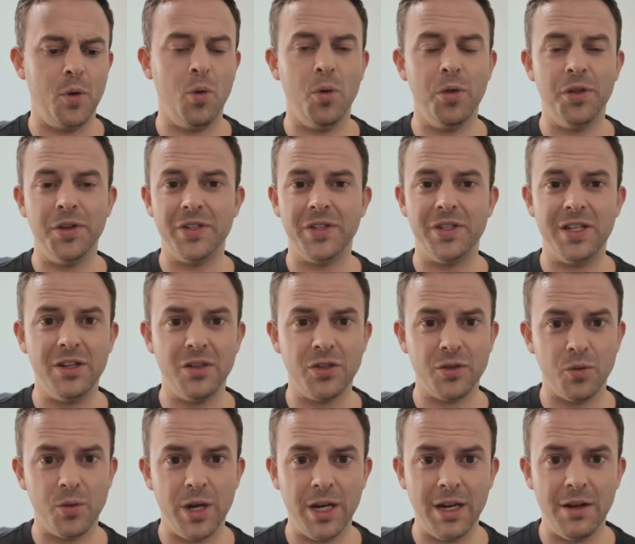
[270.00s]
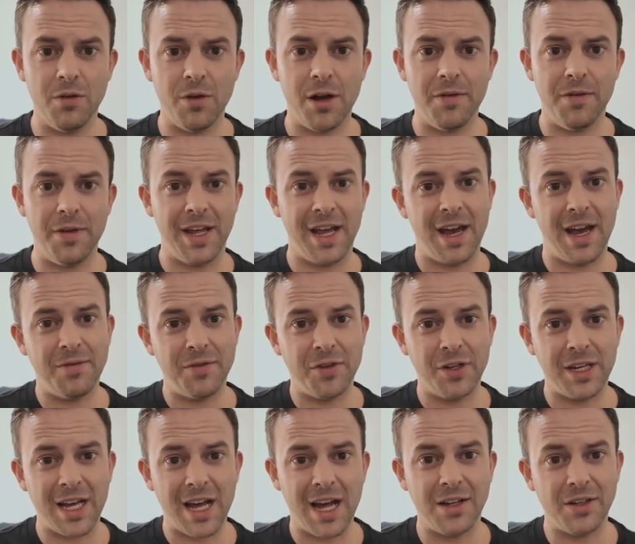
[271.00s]
All the seas are really rough and they have
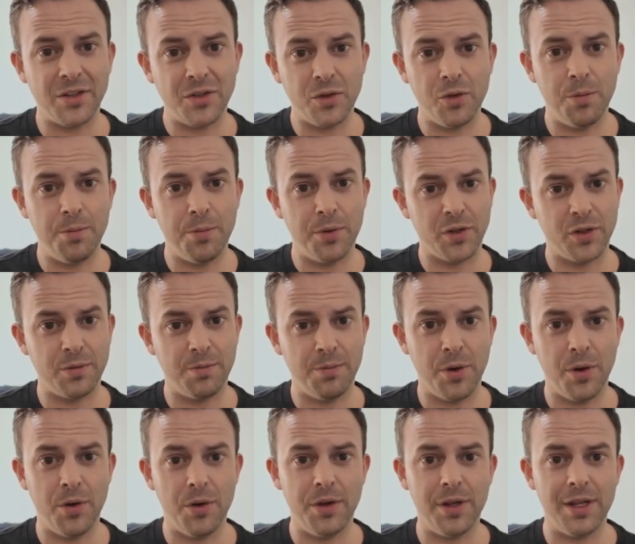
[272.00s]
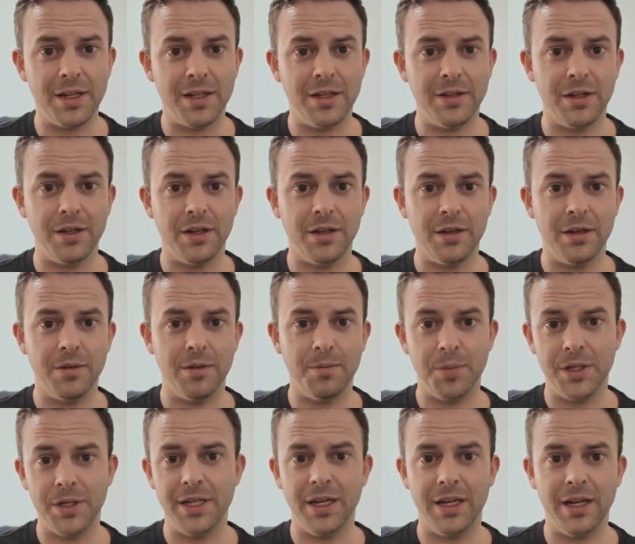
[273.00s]
to cancel, postpone that
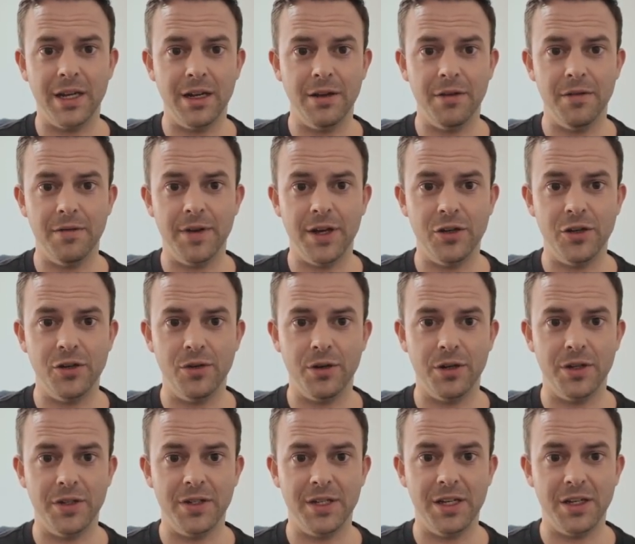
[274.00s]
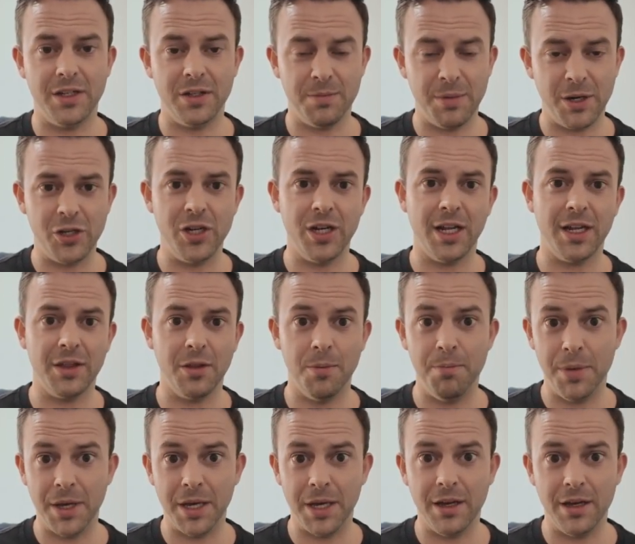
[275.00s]
particular event you're going to see, especially like the
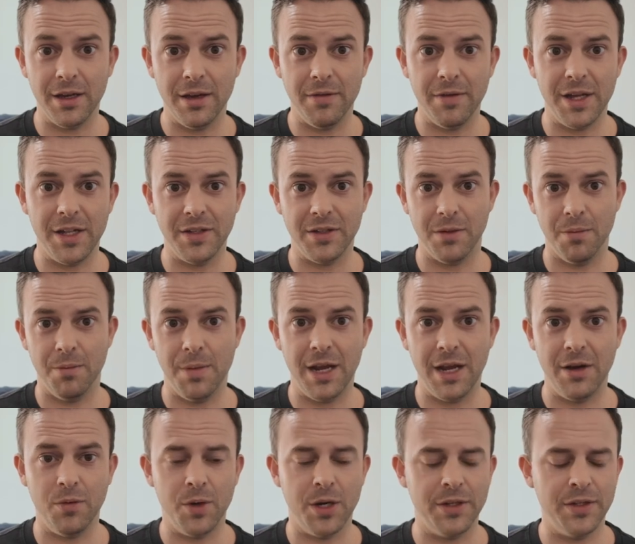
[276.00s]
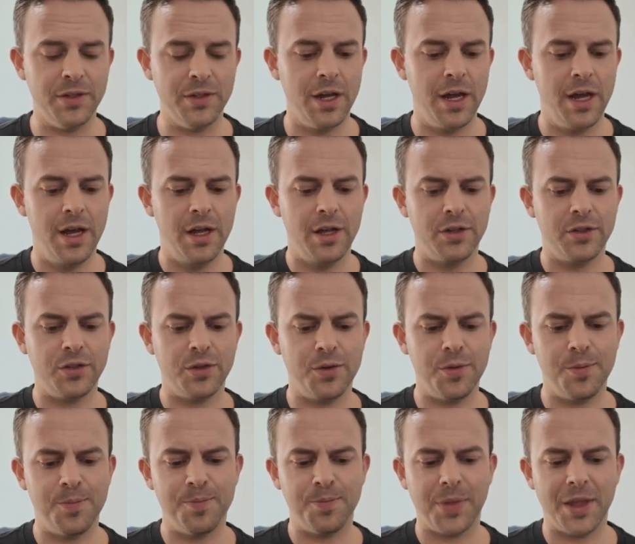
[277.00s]
bigger events, the main ones.
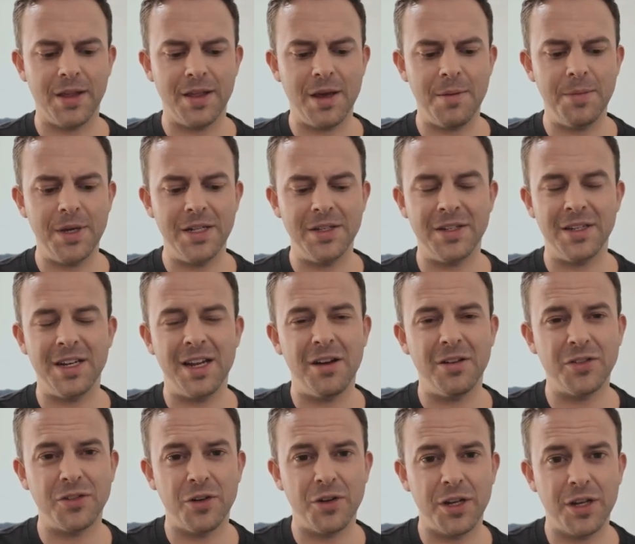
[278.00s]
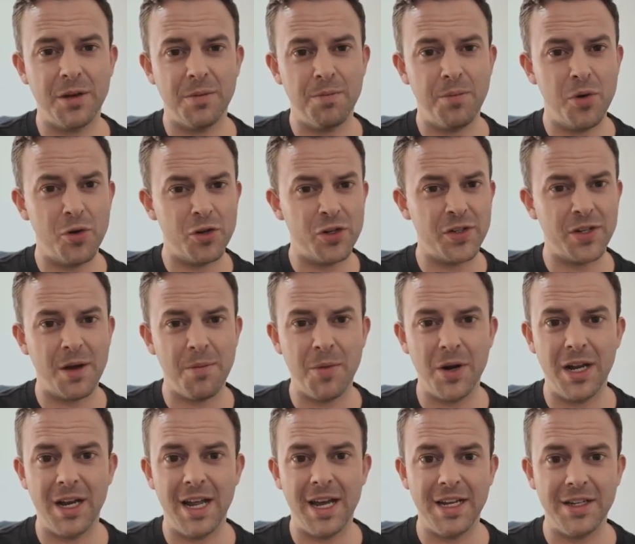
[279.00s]
So that means that now it's going to get pushed
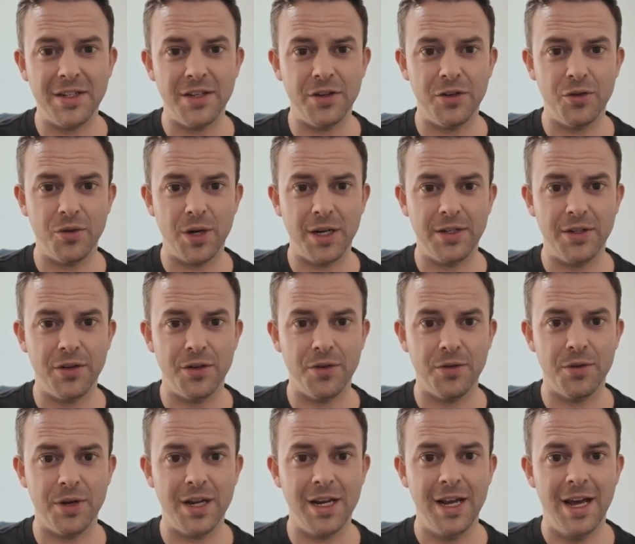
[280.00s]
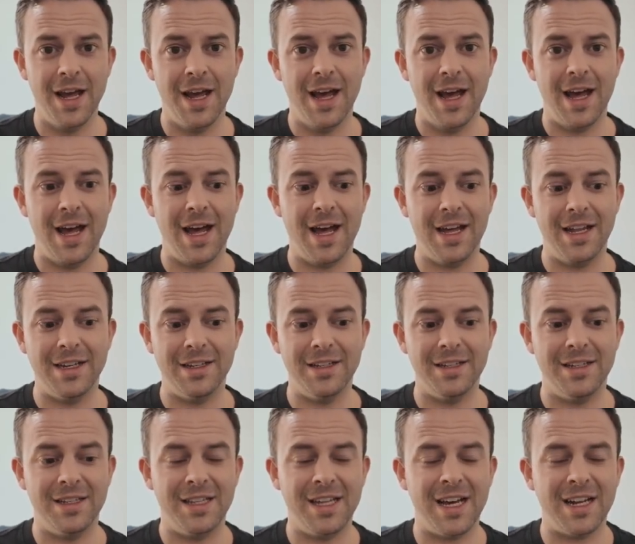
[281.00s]
somewhere later in your itinerary.
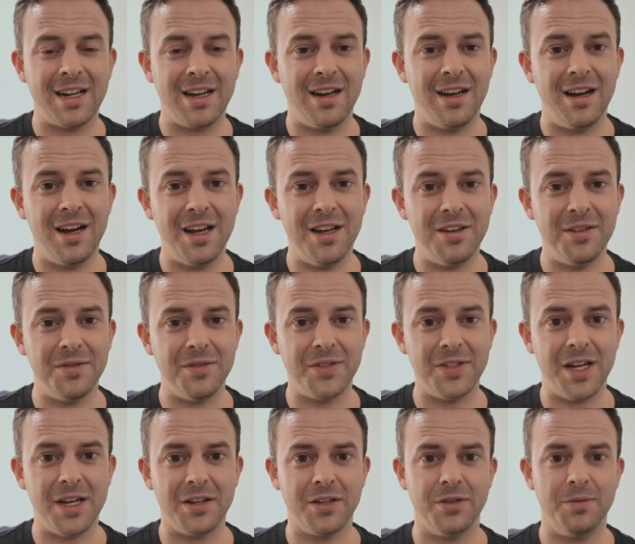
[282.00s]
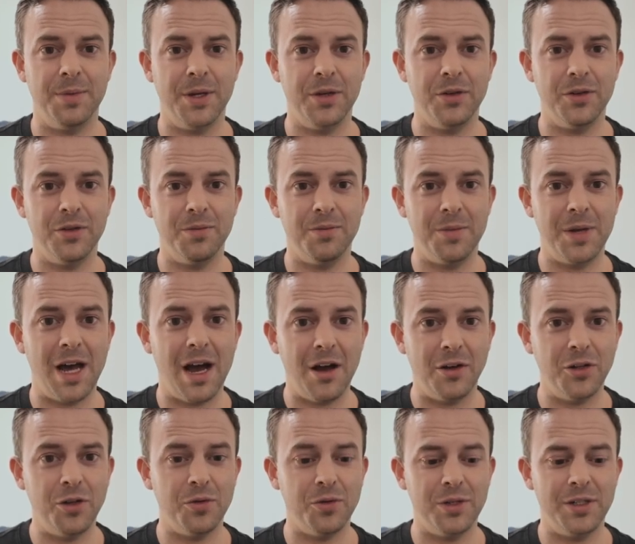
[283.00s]
And that kind of sucks because
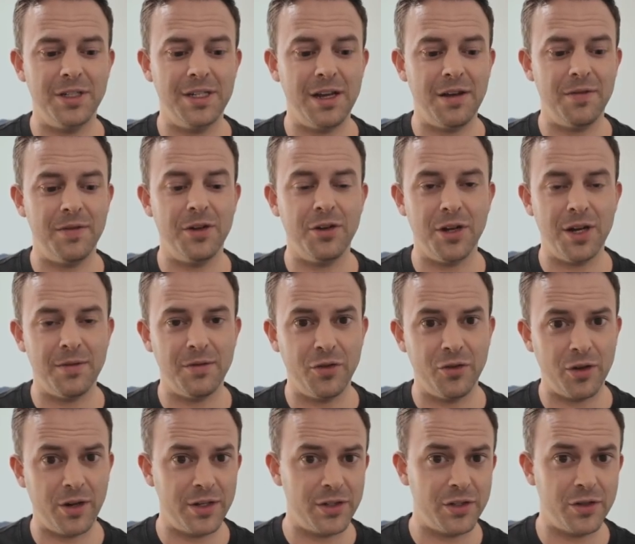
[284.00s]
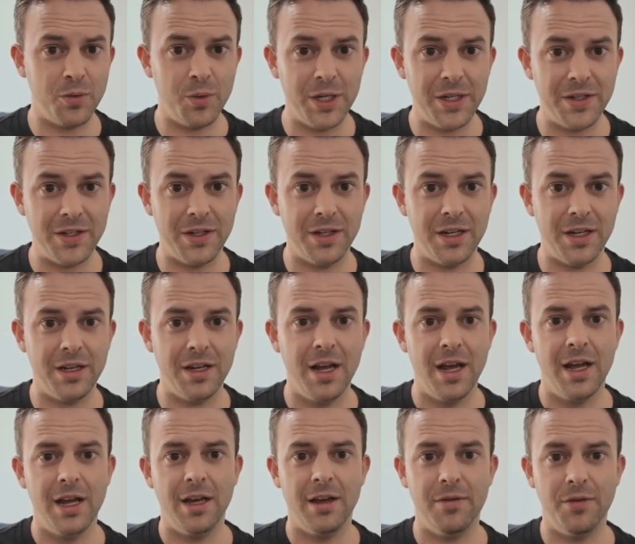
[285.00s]
now you're definitely going to have to try to squeeze it
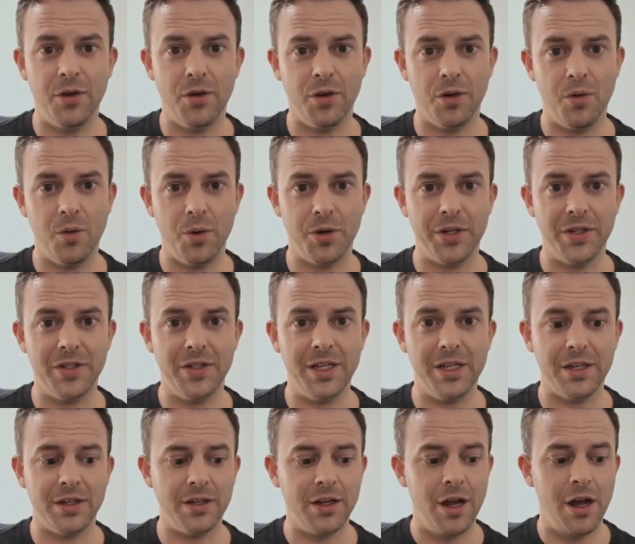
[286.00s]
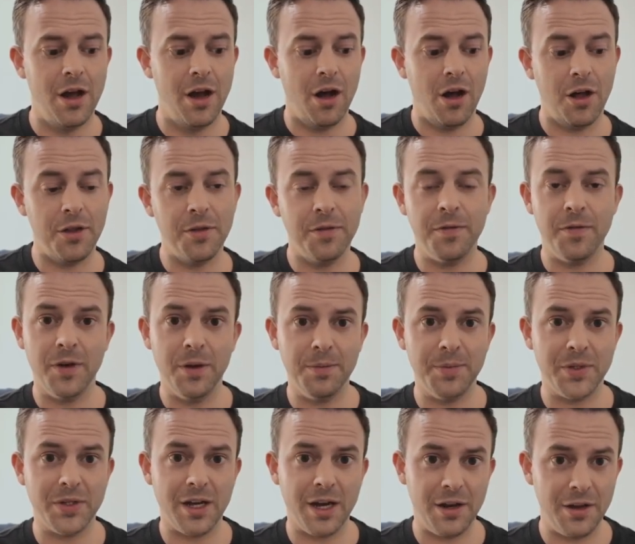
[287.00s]
in if you're going to want to see it. On the
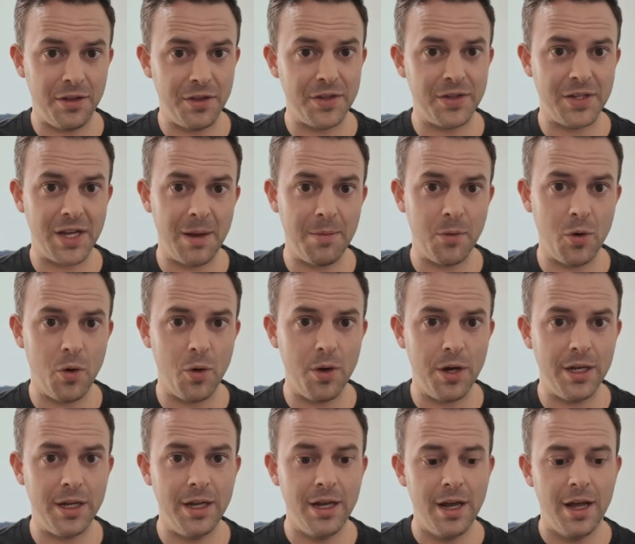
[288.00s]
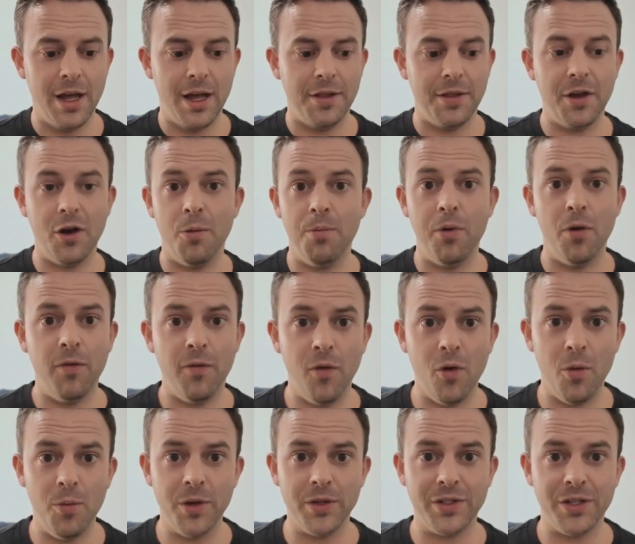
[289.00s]
flip side of the same coin, there are
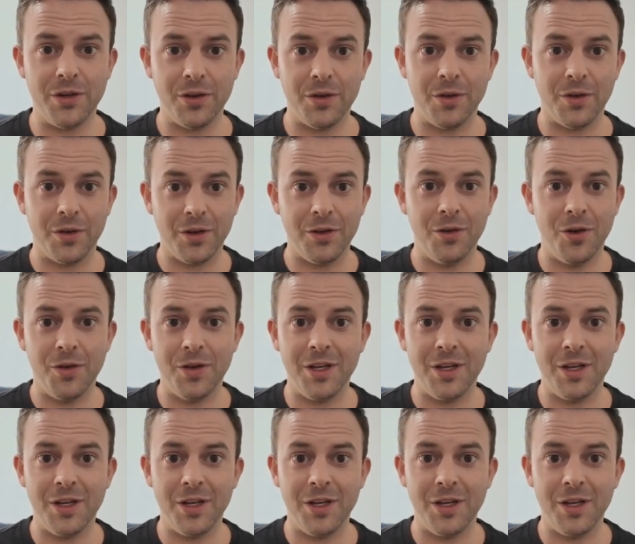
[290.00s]
performers that are,